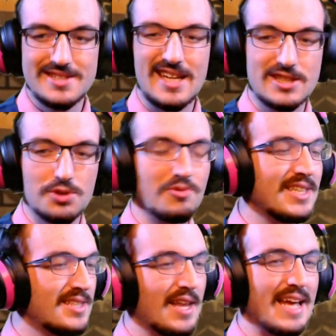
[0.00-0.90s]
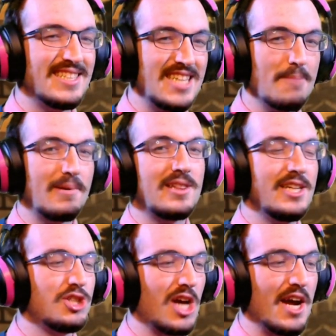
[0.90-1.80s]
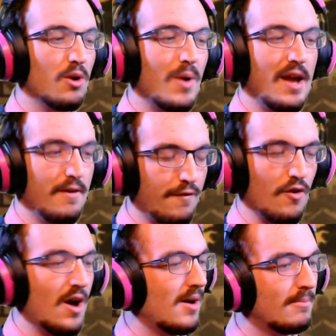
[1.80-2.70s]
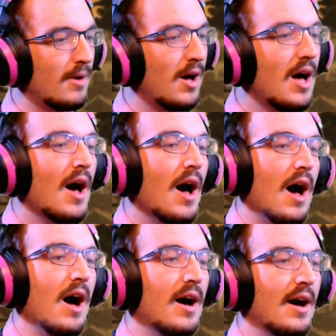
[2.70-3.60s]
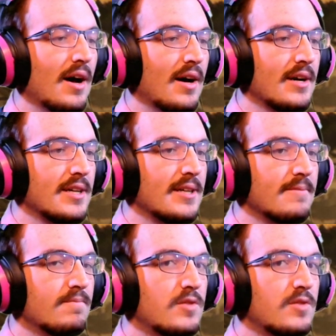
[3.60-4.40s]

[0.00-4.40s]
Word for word: That's the reason that I typically shy away from uh,